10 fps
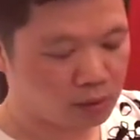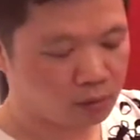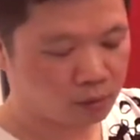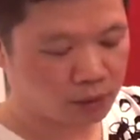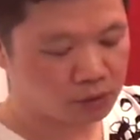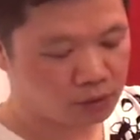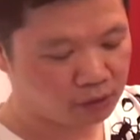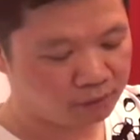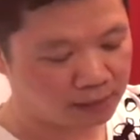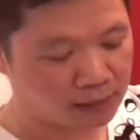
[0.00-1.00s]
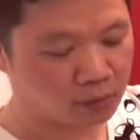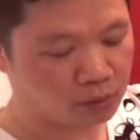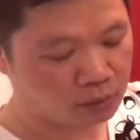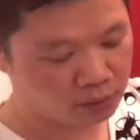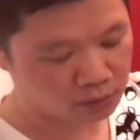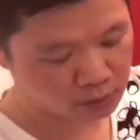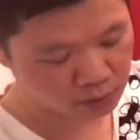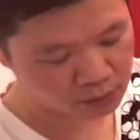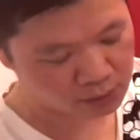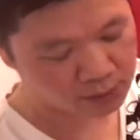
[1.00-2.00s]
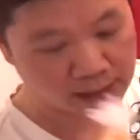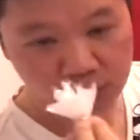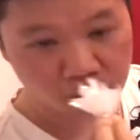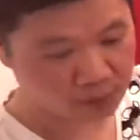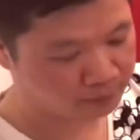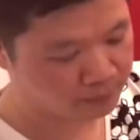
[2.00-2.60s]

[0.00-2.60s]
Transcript: crunch the flower. So this is actually the